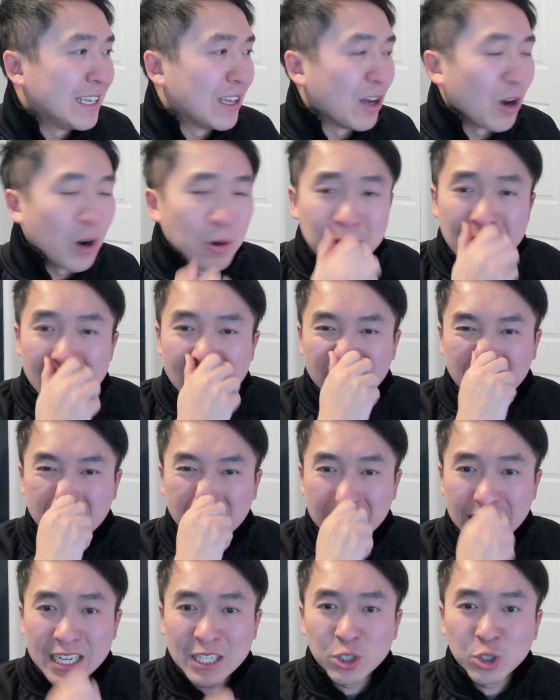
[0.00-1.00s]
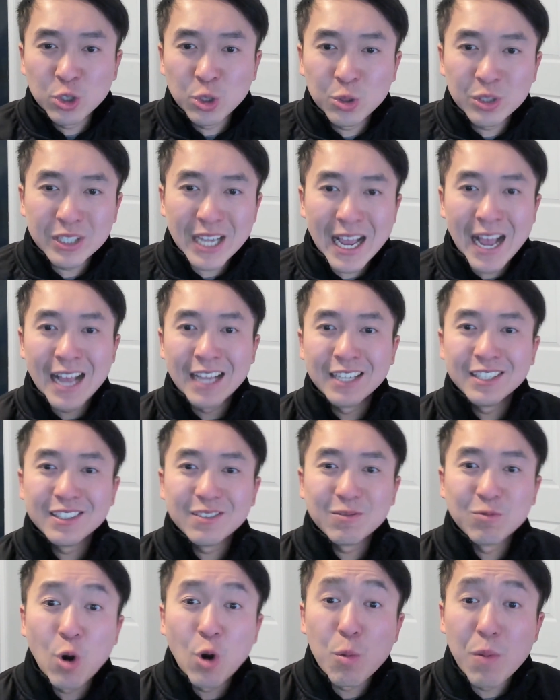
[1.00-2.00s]
are basically introduced as
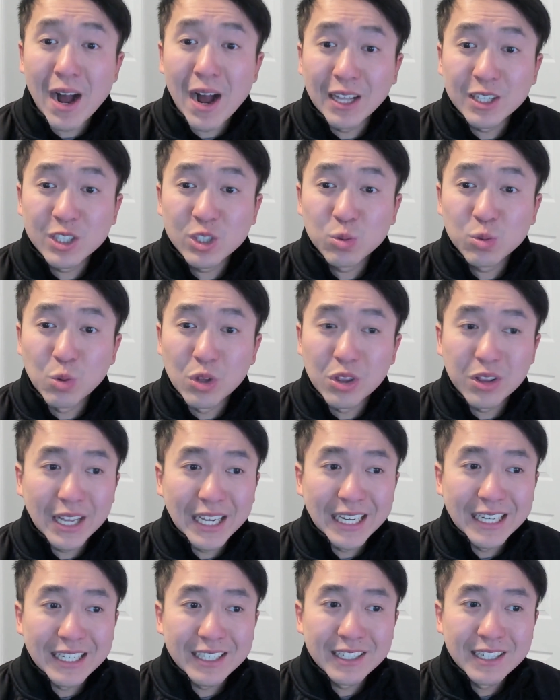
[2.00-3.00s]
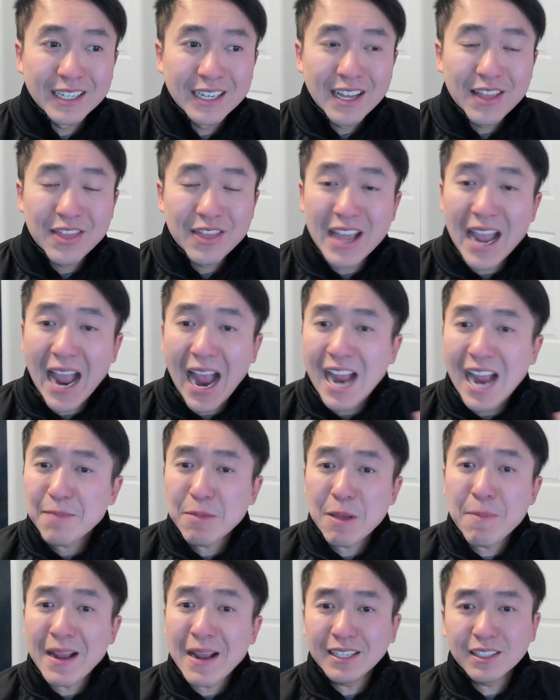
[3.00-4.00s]
robots with like
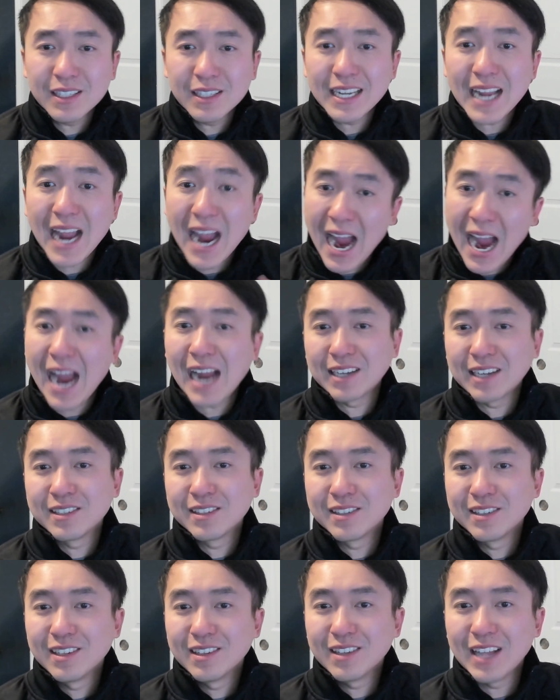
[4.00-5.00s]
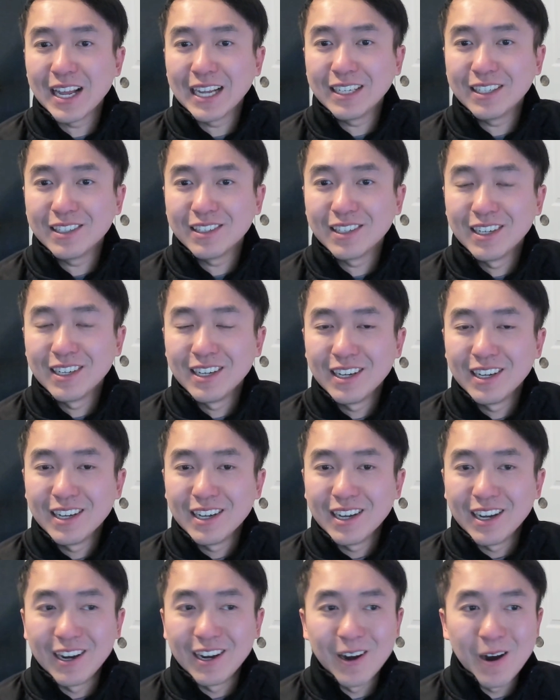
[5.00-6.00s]
they basically act like
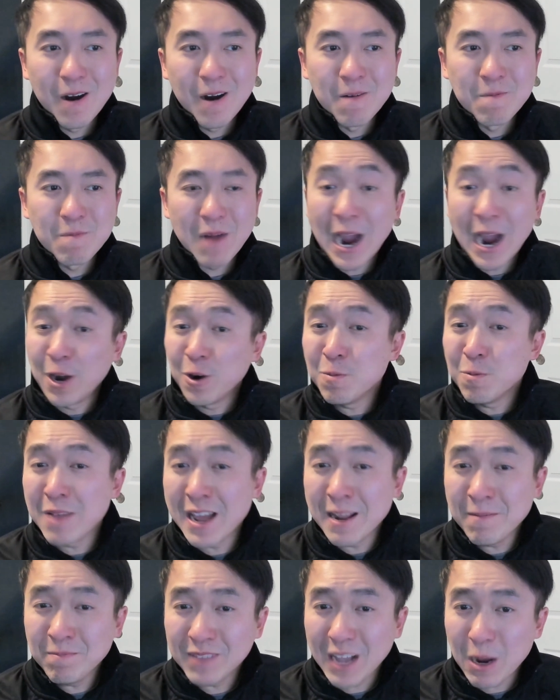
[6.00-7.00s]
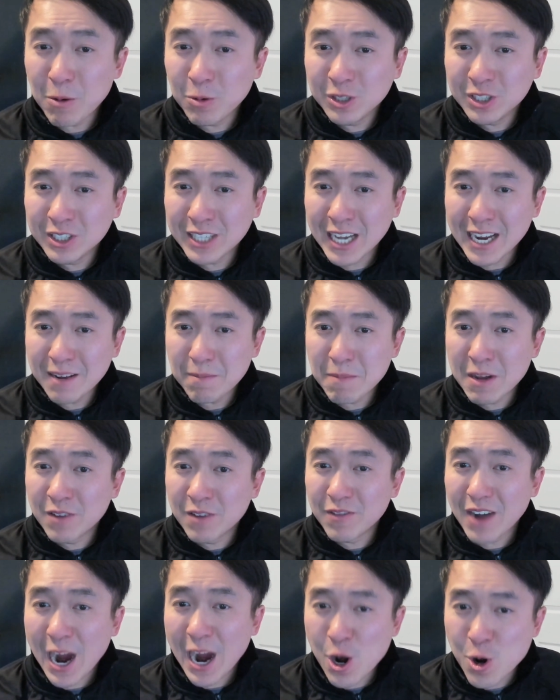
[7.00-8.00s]
Iron Men, I would say, men of
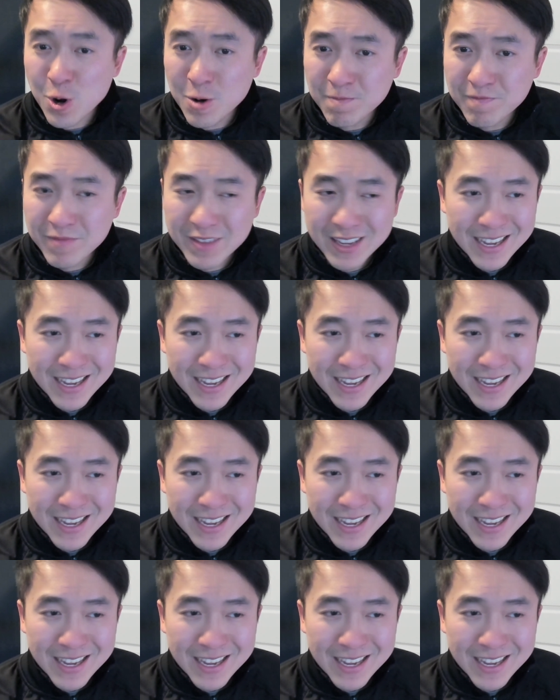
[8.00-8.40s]
iron,